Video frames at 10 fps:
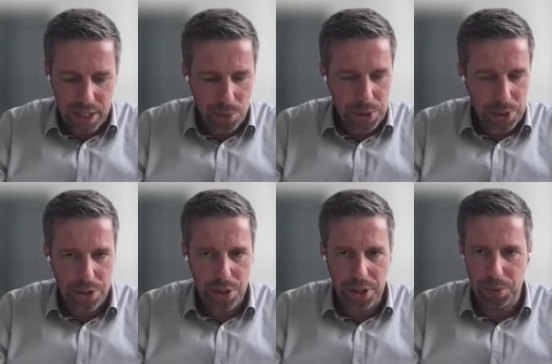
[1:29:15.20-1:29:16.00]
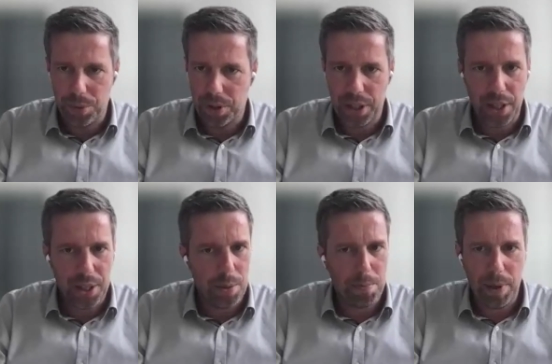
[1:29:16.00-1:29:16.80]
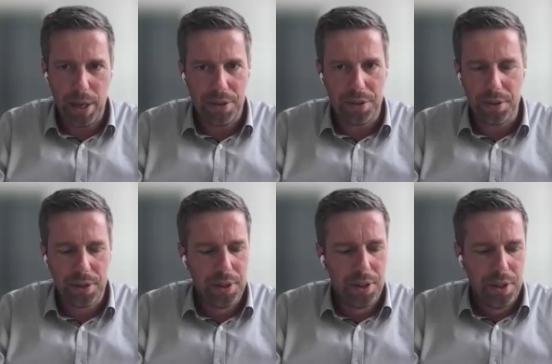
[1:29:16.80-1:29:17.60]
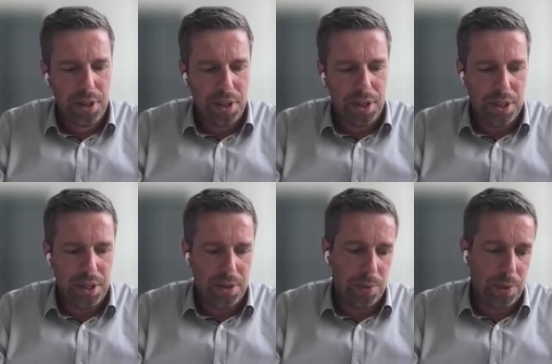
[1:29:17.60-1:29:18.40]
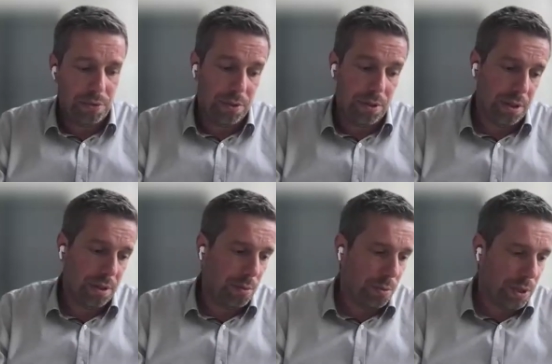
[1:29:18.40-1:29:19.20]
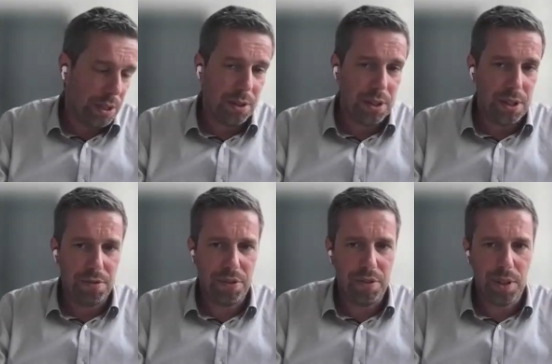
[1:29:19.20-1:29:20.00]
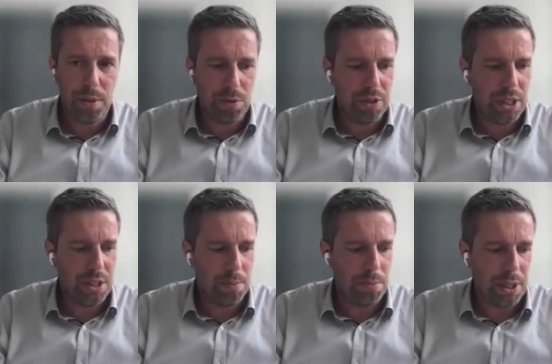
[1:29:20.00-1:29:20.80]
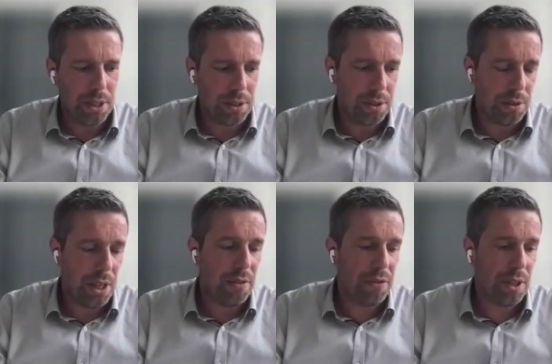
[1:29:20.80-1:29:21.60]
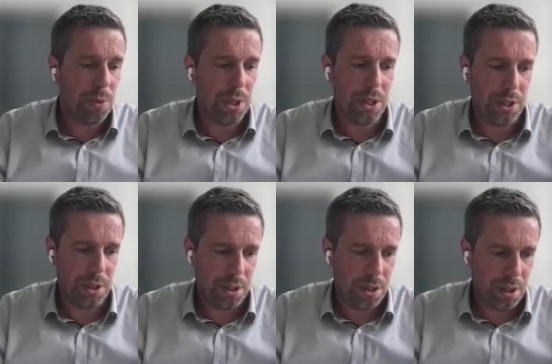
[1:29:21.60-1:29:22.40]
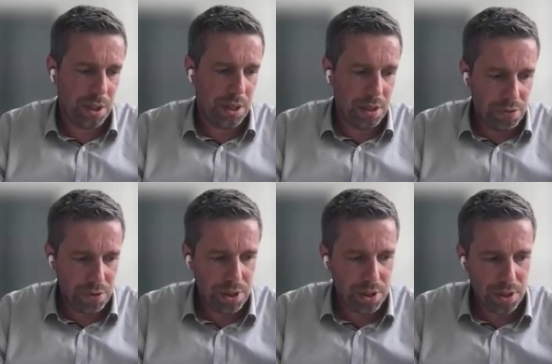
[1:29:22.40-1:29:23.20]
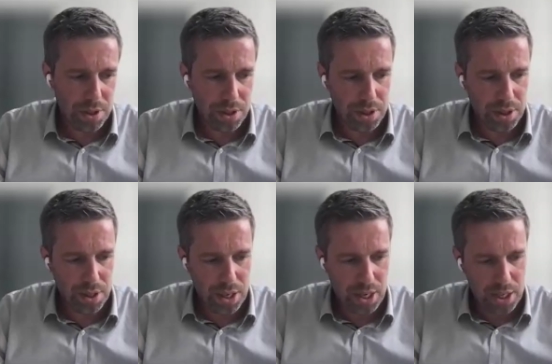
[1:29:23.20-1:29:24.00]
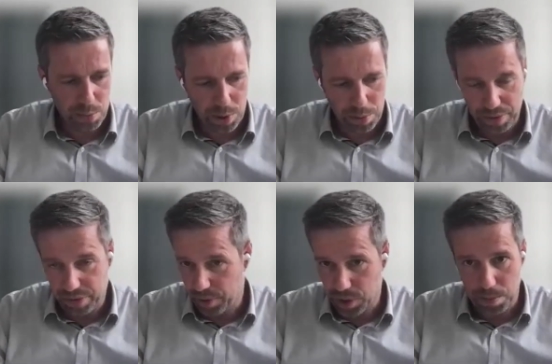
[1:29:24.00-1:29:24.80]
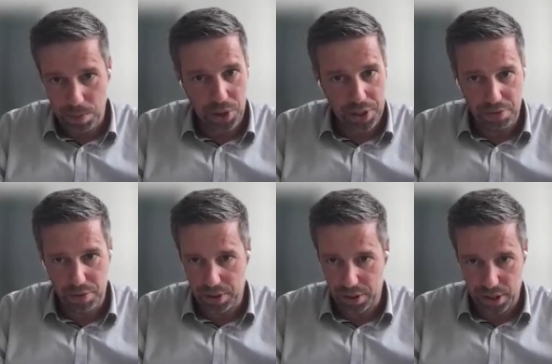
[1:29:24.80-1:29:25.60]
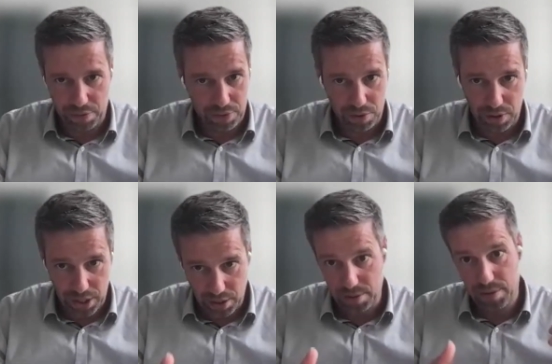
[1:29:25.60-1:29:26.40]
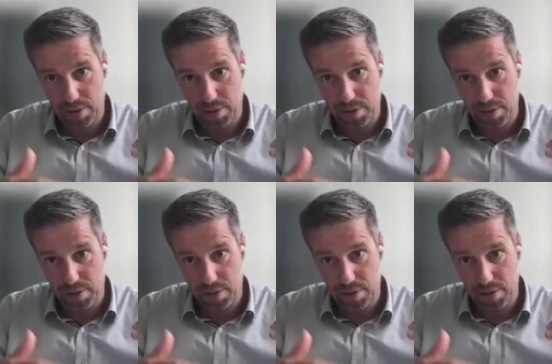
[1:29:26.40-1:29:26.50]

and there is not a clear pattern. We've done 150 professional players. So if there is a difference, it's probably a very small difference. If you need